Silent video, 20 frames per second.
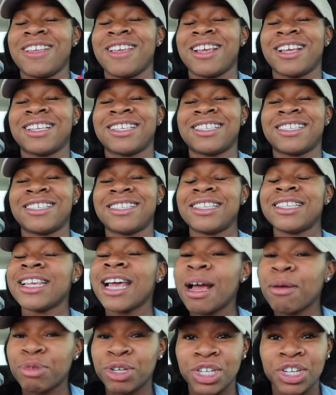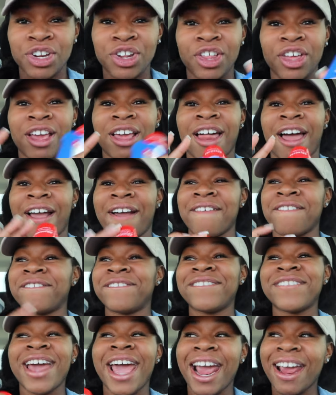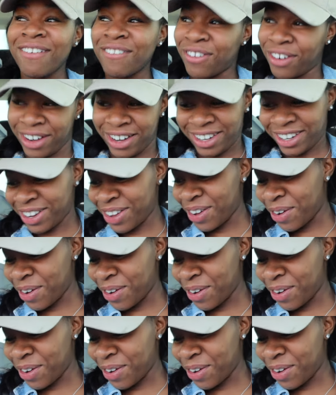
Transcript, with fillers: exceptionally like favorite,